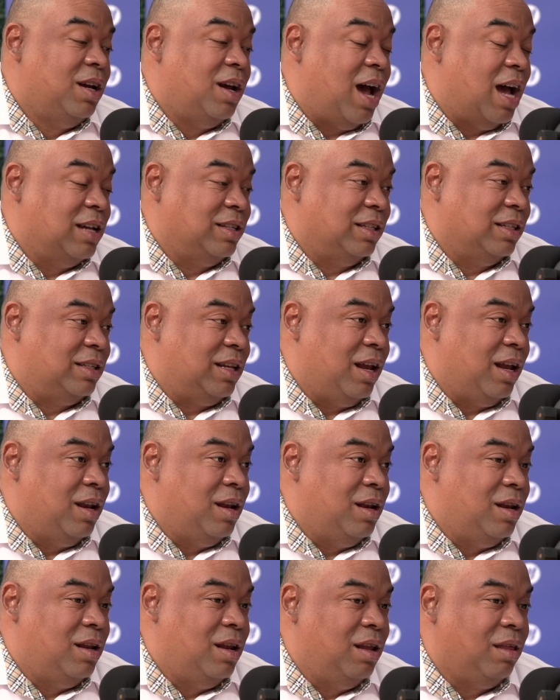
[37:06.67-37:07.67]
as I said,
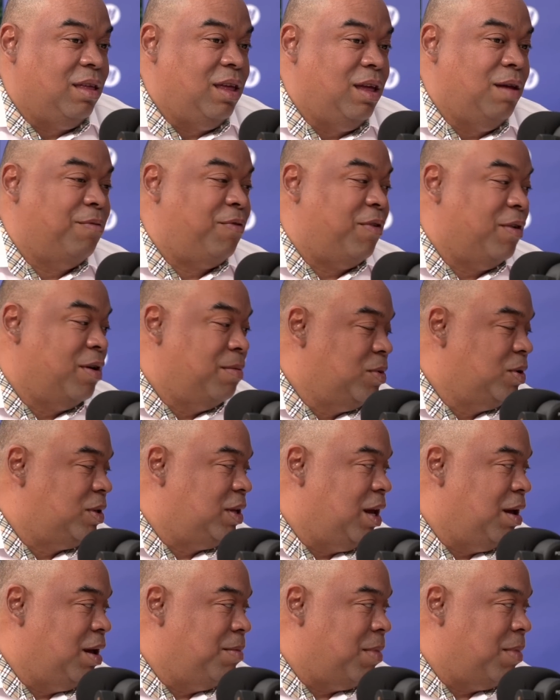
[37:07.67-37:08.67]
the theme for the
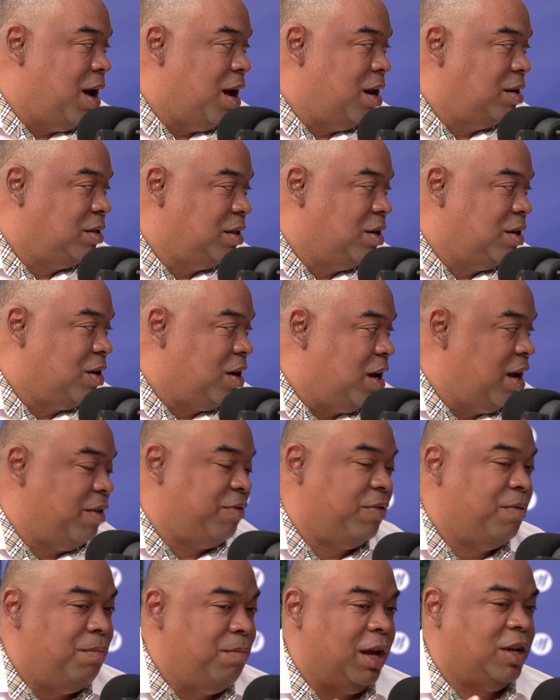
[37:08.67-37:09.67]
Mute Miles, you know, 'cause you have
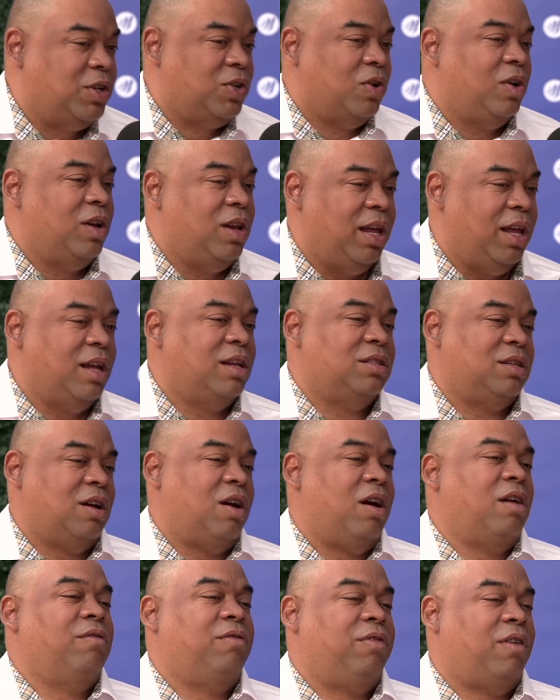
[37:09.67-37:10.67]
to make sure the ladies
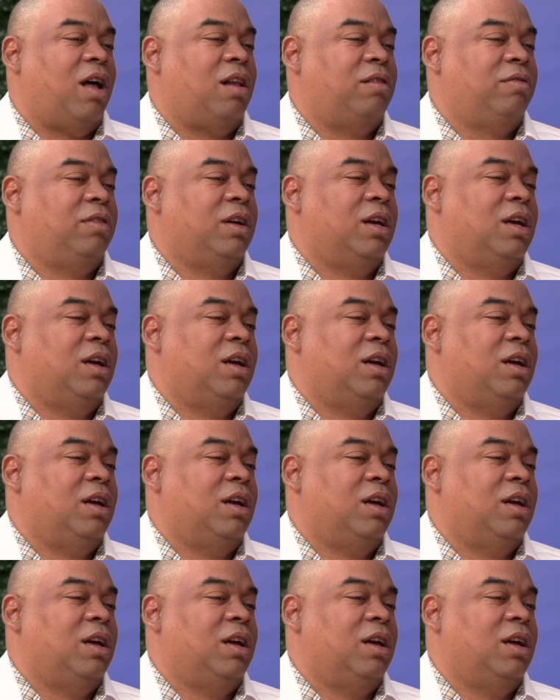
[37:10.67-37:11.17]
are involved.